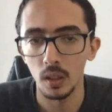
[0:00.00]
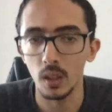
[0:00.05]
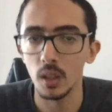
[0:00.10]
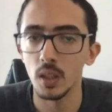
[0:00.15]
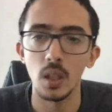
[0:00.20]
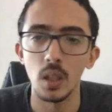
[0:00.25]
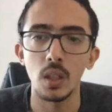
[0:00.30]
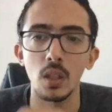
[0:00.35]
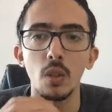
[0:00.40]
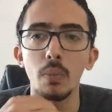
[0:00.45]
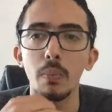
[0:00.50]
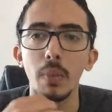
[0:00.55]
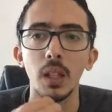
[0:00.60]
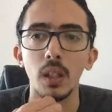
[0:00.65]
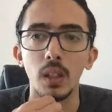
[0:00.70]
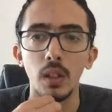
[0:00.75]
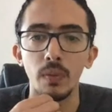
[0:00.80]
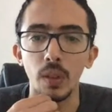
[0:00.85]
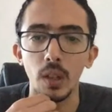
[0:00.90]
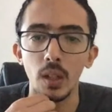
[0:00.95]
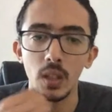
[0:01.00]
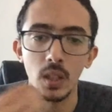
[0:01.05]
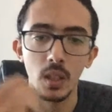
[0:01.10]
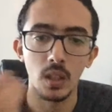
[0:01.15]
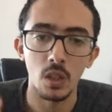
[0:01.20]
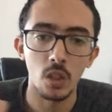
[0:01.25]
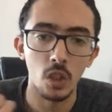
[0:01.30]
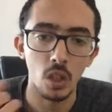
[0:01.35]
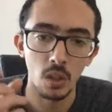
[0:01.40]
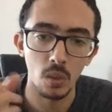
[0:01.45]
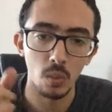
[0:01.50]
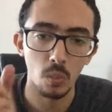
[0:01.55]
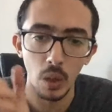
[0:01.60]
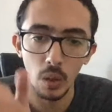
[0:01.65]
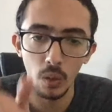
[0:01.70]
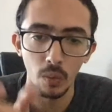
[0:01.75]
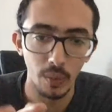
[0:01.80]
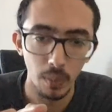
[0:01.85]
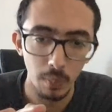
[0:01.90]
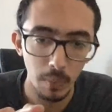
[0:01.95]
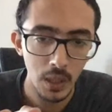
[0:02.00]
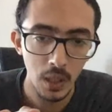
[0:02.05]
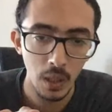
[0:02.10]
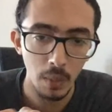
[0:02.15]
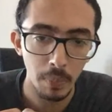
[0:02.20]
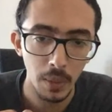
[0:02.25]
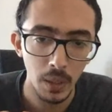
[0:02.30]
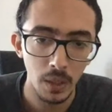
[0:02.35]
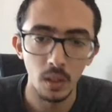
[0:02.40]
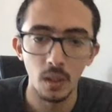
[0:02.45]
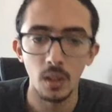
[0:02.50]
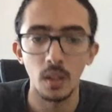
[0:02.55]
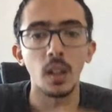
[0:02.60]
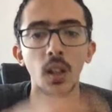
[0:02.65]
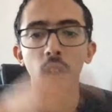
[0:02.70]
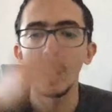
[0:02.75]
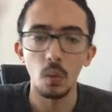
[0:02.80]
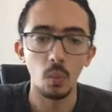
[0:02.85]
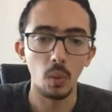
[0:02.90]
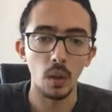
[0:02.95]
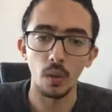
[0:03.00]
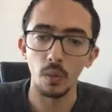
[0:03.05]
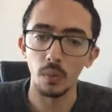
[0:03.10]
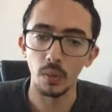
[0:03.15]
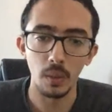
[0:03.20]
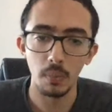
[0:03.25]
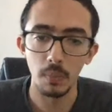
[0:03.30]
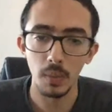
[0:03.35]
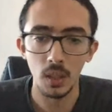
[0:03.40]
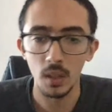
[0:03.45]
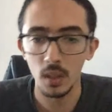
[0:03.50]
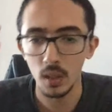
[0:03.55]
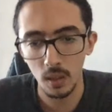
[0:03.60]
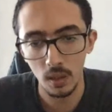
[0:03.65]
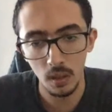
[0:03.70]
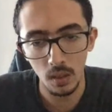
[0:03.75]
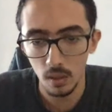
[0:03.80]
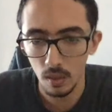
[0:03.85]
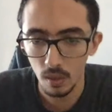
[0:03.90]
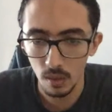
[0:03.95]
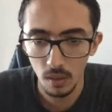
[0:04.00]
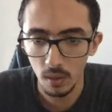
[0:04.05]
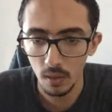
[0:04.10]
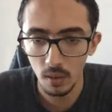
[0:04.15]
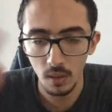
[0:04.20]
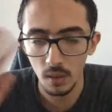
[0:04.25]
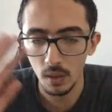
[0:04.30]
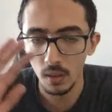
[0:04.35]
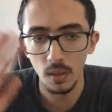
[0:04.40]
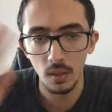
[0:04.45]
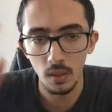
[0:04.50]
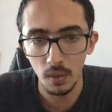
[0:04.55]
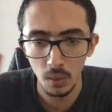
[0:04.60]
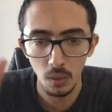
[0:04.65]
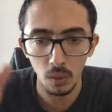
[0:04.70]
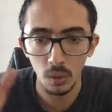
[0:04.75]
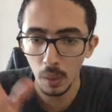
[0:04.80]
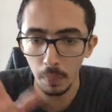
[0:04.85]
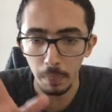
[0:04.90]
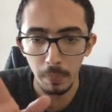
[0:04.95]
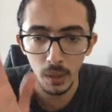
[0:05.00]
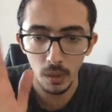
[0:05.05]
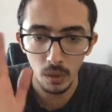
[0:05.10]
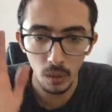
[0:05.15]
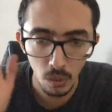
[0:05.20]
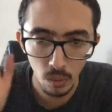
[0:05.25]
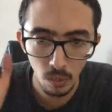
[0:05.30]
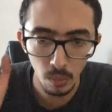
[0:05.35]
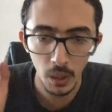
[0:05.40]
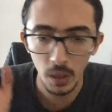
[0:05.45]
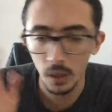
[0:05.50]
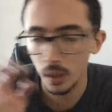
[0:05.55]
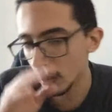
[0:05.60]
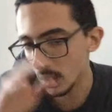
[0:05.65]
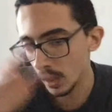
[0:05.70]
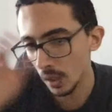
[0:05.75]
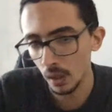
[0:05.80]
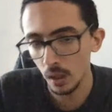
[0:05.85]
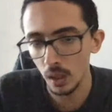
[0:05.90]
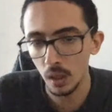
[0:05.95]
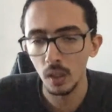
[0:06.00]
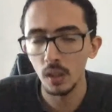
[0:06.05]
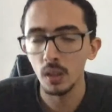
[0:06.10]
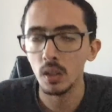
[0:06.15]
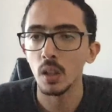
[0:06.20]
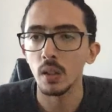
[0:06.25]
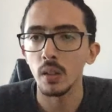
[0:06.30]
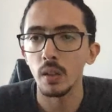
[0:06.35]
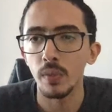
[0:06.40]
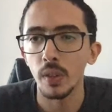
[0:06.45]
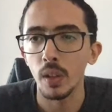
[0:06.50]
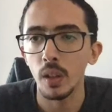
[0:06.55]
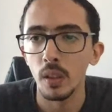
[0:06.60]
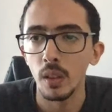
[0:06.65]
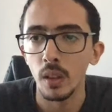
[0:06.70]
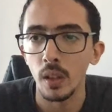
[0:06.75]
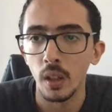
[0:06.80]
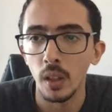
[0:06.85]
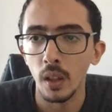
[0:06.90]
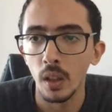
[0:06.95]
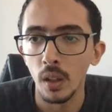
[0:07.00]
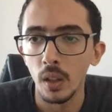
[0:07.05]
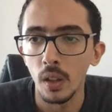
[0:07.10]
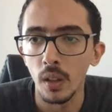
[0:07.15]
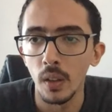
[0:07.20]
This is the main difference. It's just one of them is appended, one of them is not appended to it. It's a different thing.